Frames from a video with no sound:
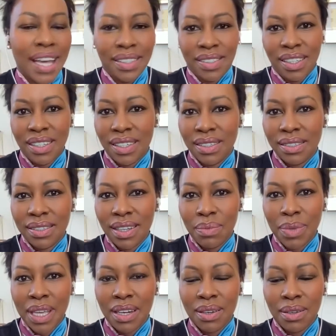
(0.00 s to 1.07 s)
accidents? I
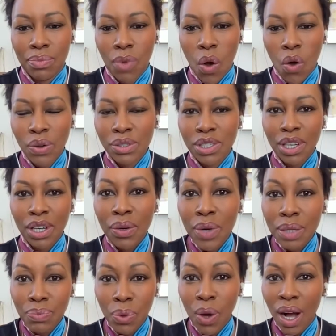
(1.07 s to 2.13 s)
mean, maak ons 'n
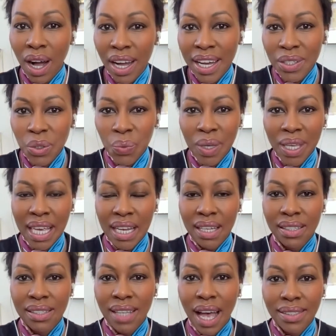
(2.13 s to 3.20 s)
groot boei. Do we get
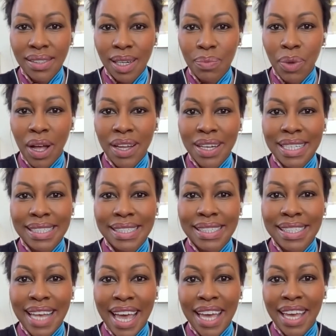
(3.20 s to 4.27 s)
excited about it and
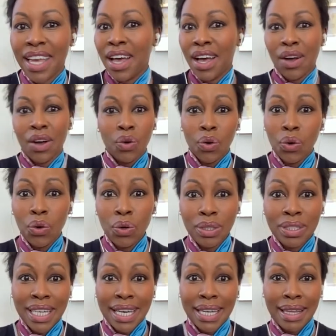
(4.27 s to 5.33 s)
say, oh
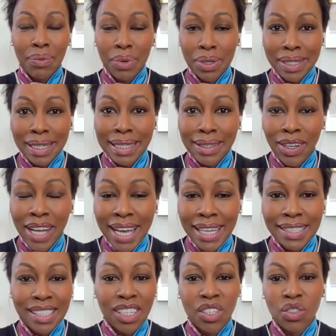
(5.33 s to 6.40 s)
dear, there was a little
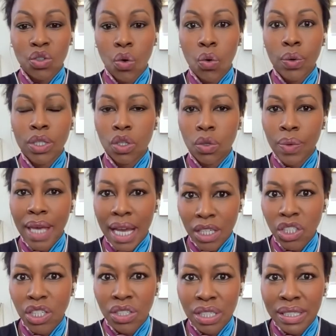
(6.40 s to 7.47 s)
accident, or do we
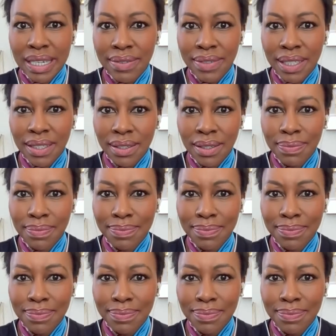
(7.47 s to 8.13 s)
actually just leave it?